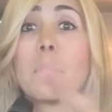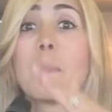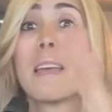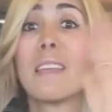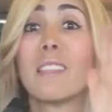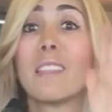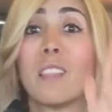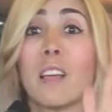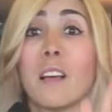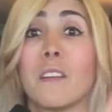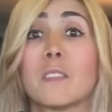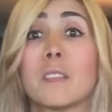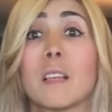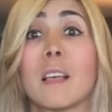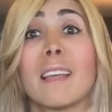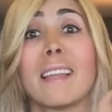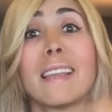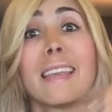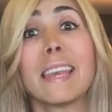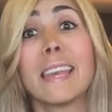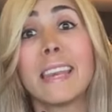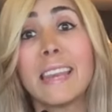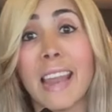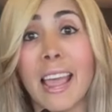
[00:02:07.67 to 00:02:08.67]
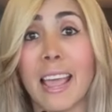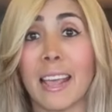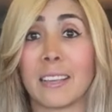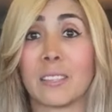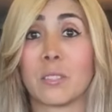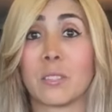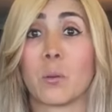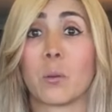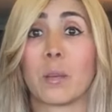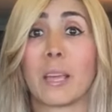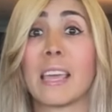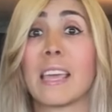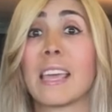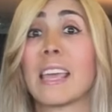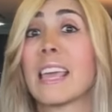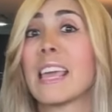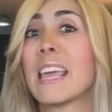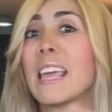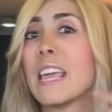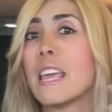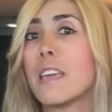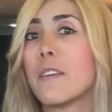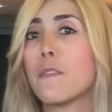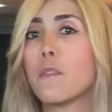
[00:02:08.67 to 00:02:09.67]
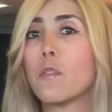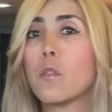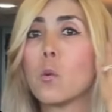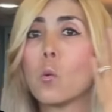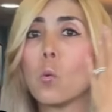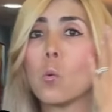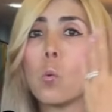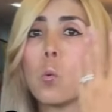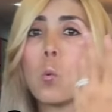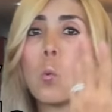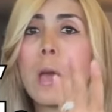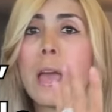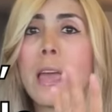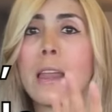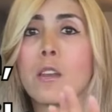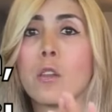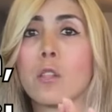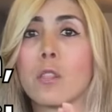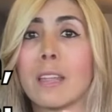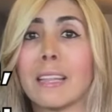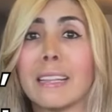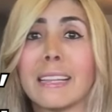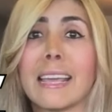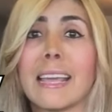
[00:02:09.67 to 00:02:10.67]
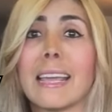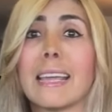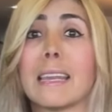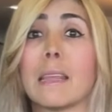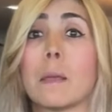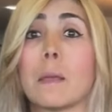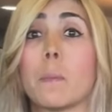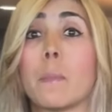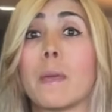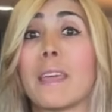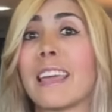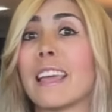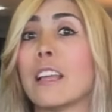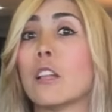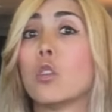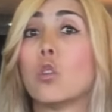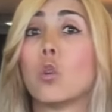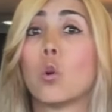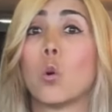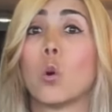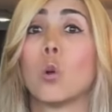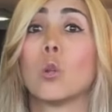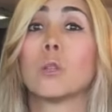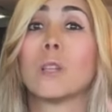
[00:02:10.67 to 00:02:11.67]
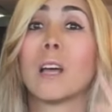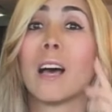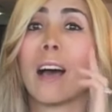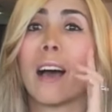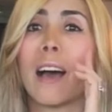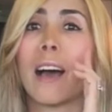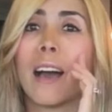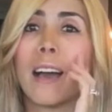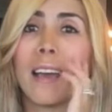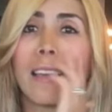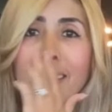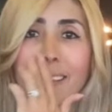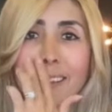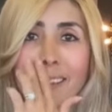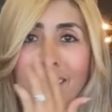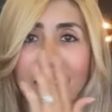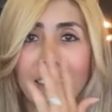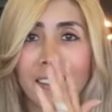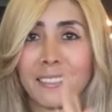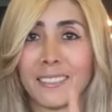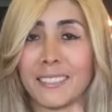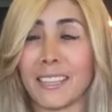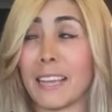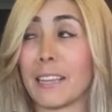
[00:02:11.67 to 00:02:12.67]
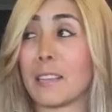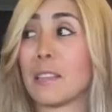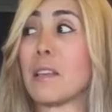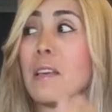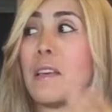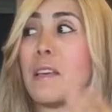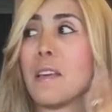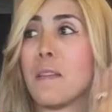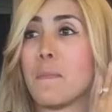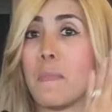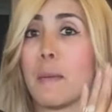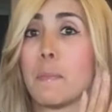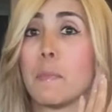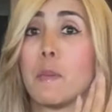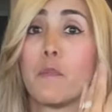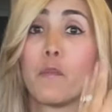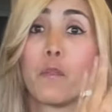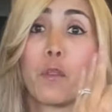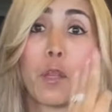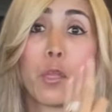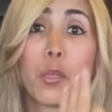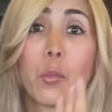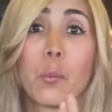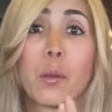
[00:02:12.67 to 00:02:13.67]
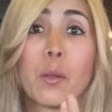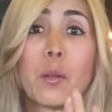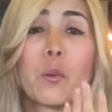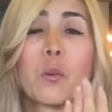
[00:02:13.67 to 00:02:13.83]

my loves, next, okay, if you and the lady begin to hold eye contact, maybe for 3